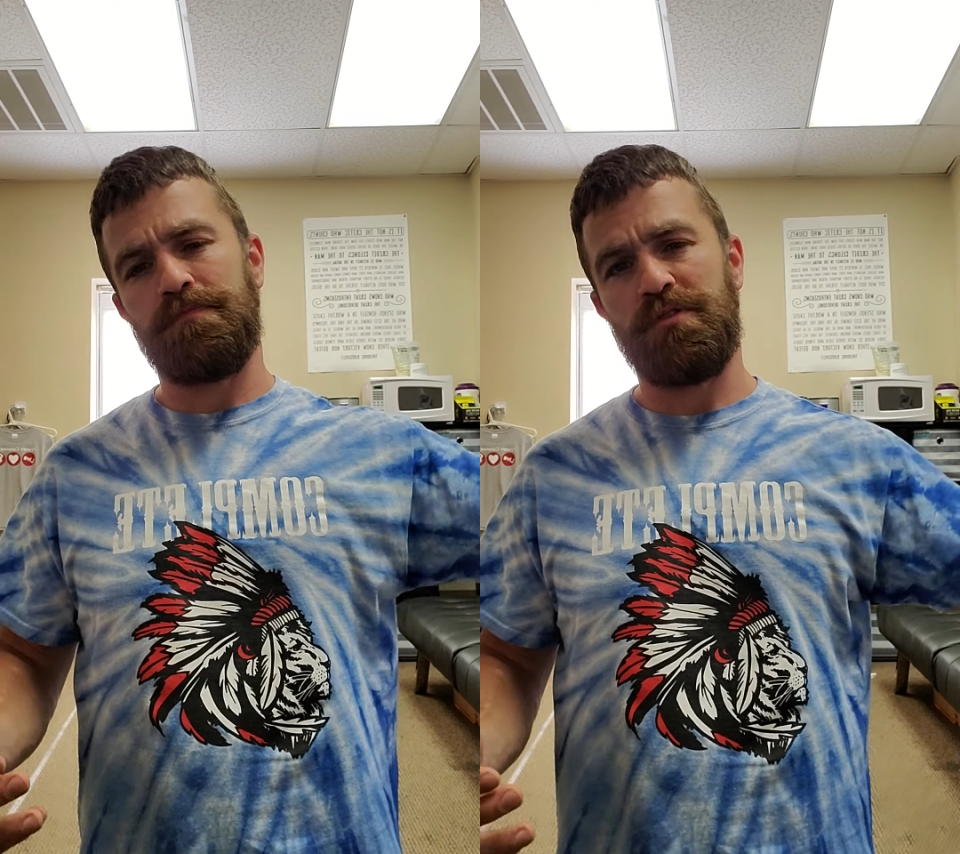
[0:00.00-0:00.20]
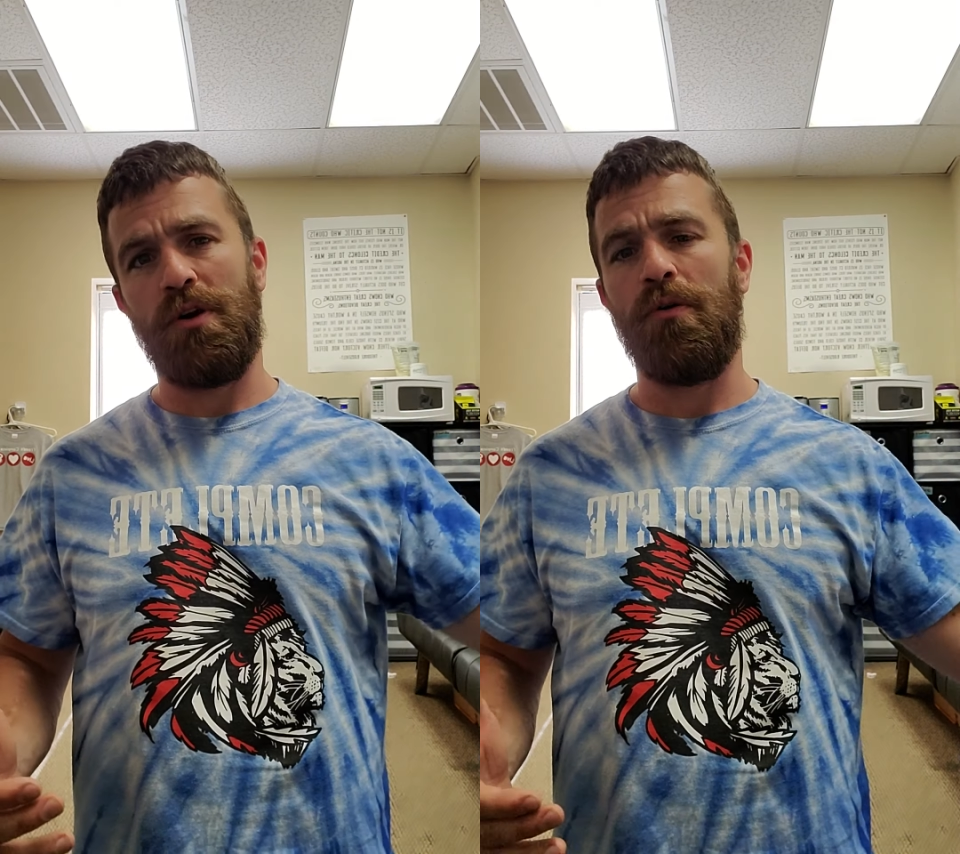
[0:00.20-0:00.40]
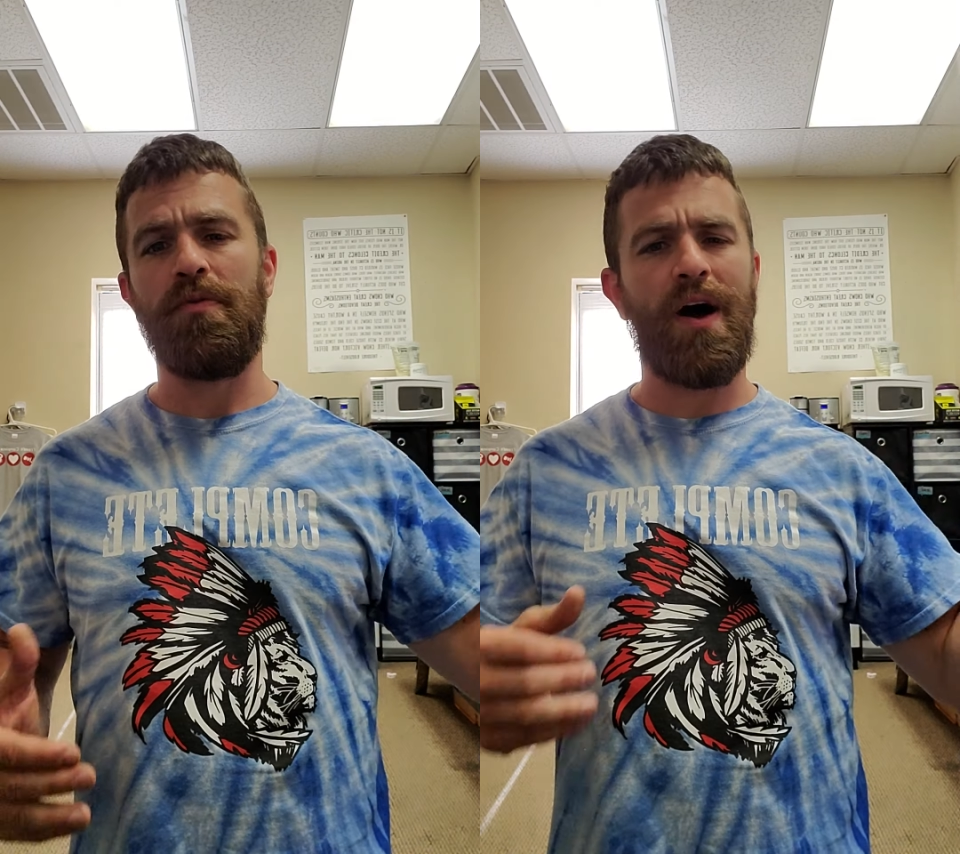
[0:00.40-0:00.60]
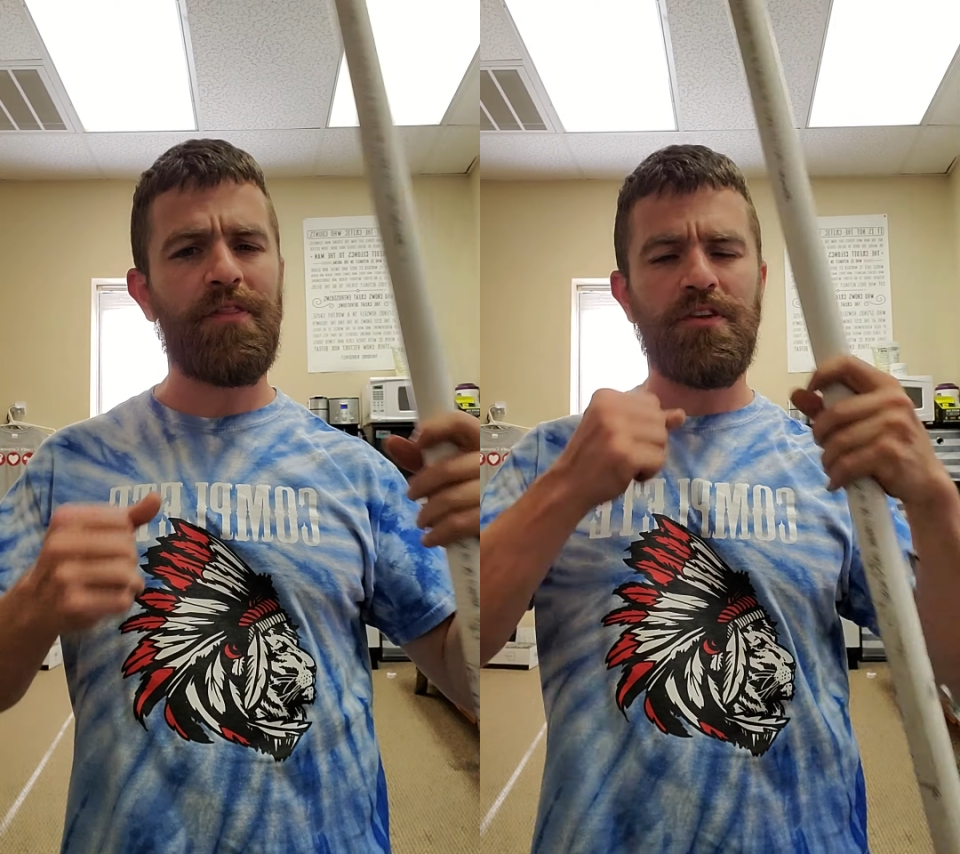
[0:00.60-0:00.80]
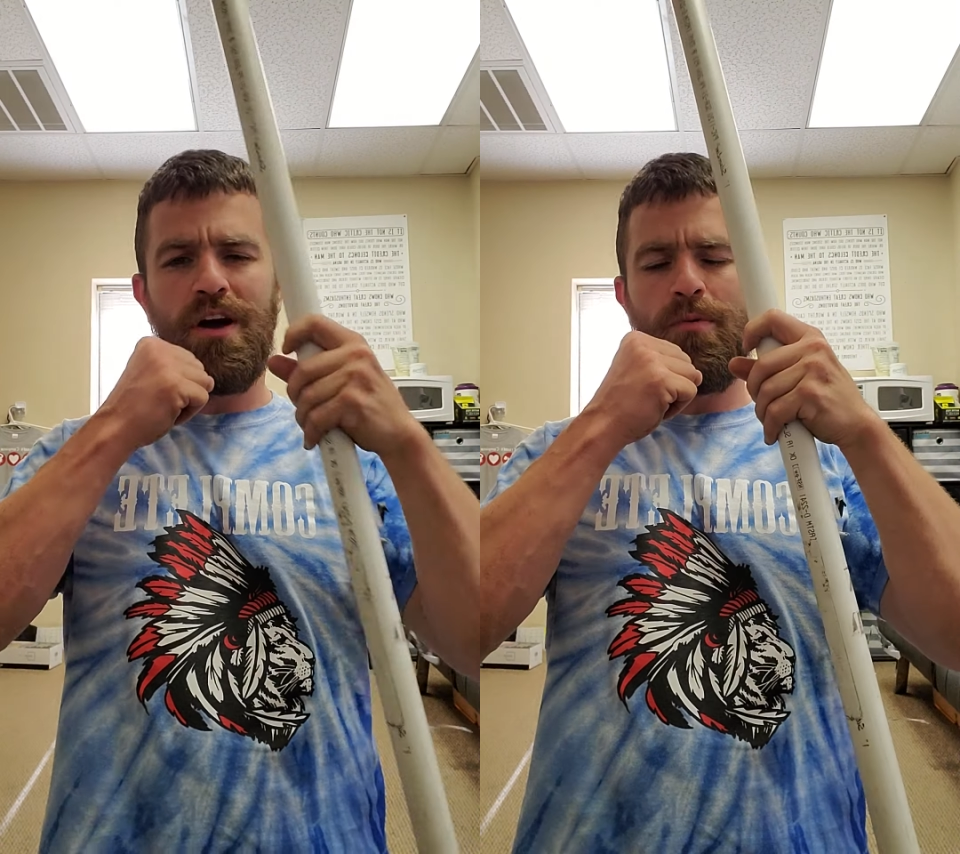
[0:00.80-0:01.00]
So not
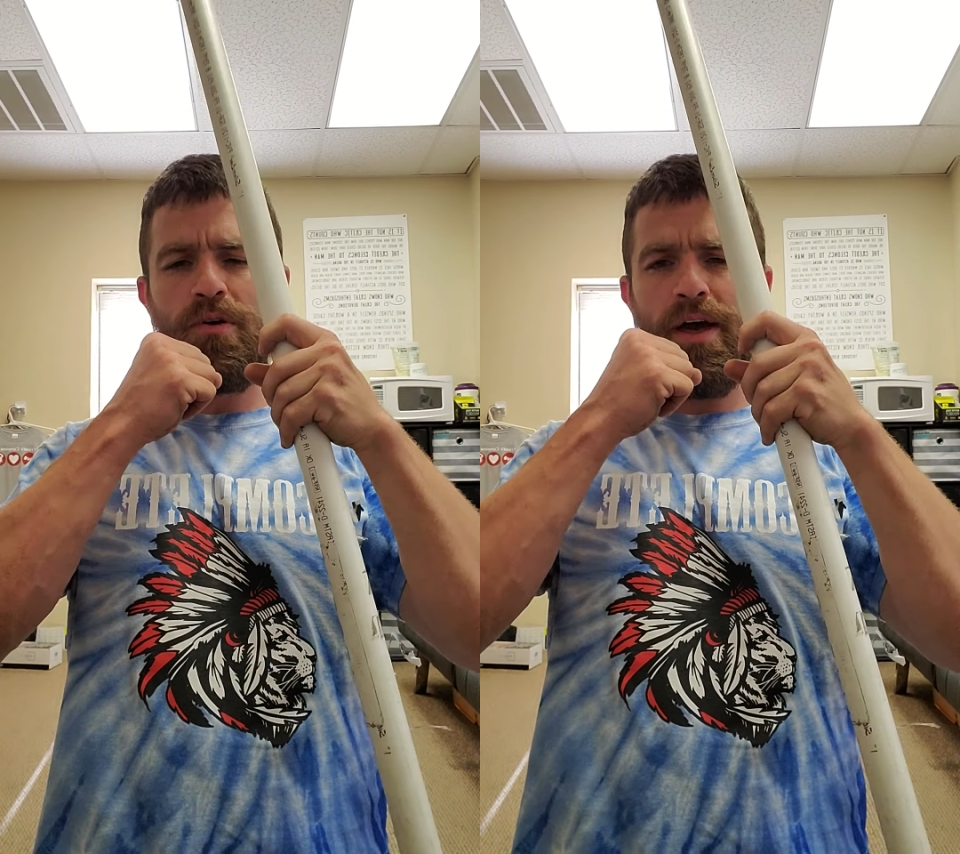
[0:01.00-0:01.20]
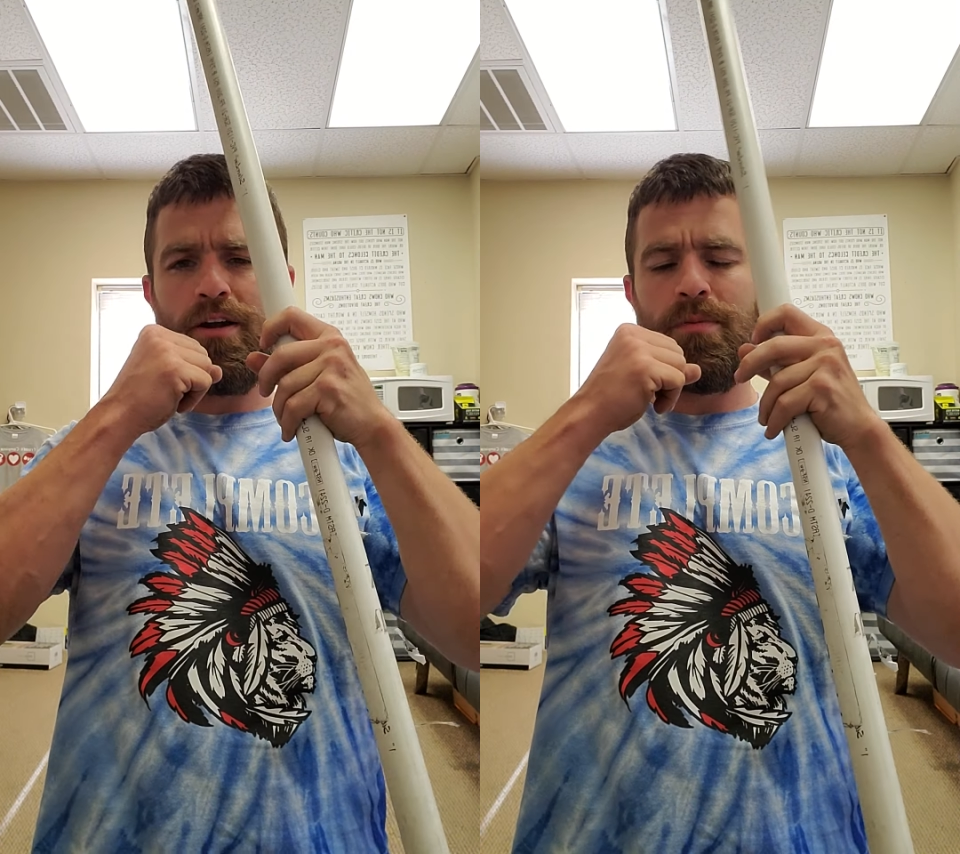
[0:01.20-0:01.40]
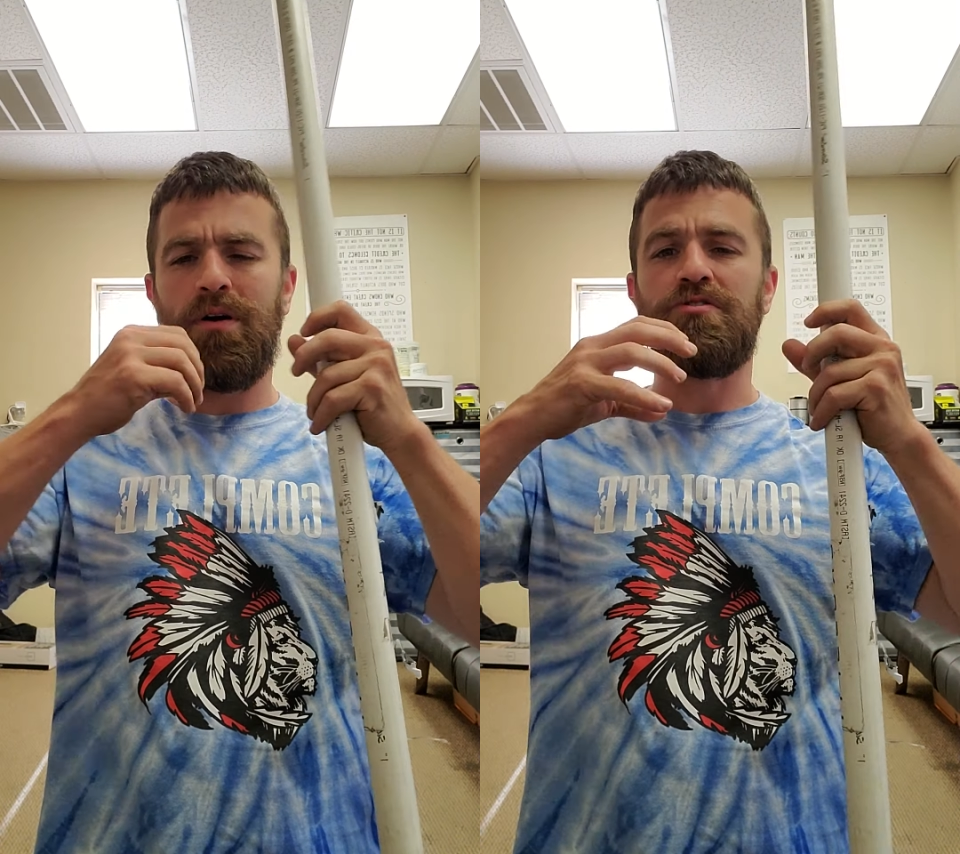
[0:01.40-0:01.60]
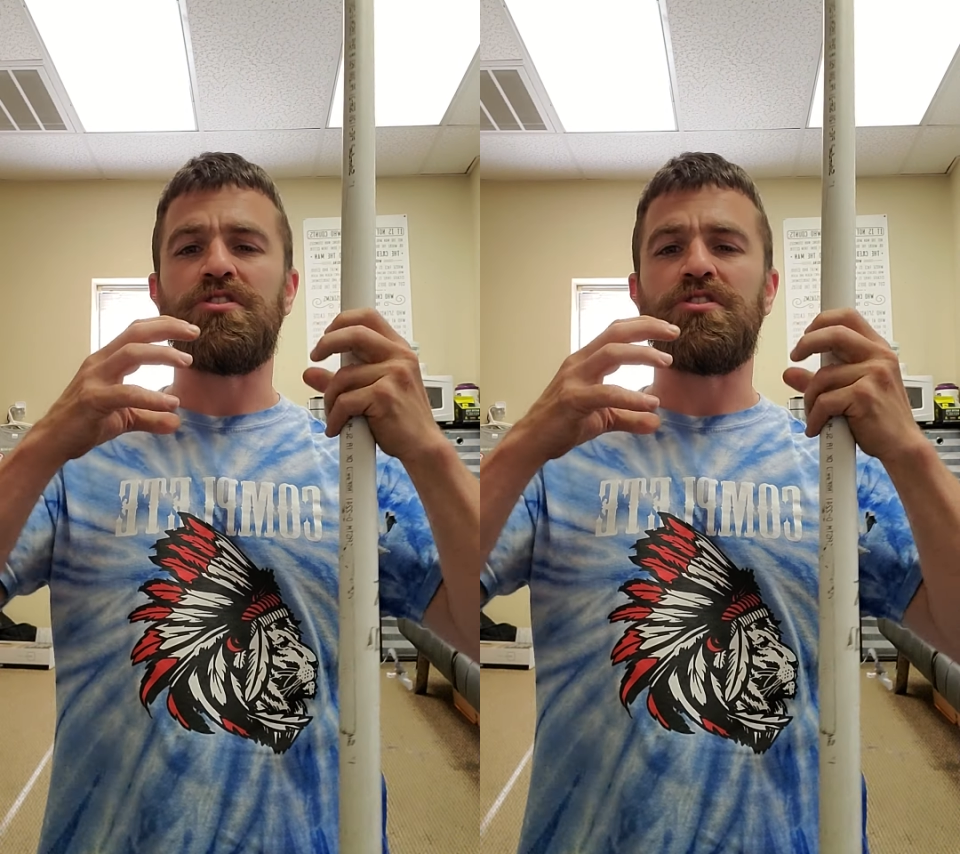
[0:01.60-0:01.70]
the double kettlebell,